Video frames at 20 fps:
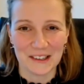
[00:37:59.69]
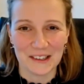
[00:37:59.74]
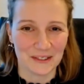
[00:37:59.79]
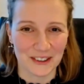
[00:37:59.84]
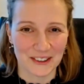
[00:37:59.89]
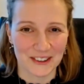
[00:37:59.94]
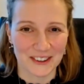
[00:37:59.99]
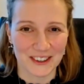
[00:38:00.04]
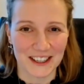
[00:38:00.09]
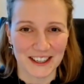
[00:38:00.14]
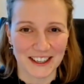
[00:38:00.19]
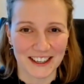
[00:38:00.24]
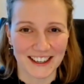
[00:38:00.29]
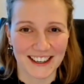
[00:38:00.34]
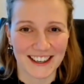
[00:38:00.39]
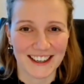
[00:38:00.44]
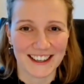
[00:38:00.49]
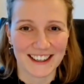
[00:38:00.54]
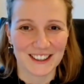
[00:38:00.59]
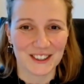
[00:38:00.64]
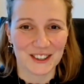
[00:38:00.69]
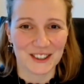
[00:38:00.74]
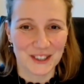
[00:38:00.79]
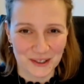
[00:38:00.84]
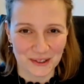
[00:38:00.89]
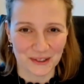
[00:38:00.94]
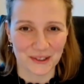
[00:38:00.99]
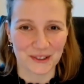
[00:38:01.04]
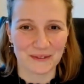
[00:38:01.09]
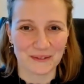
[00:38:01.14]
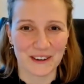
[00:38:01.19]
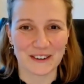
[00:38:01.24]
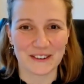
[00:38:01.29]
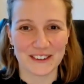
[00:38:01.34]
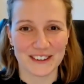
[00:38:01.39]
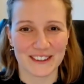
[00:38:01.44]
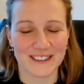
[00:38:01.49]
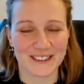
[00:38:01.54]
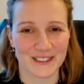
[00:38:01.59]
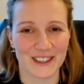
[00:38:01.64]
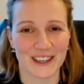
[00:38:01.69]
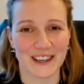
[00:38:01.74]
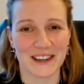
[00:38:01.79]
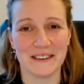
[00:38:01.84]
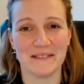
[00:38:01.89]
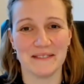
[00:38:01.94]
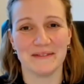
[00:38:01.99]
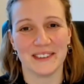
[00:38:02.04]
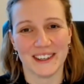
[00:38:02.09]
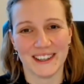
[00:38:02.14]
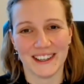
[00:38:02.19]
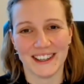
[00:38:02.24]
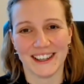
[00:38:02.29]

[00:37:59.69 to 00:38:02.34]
within short periods of time.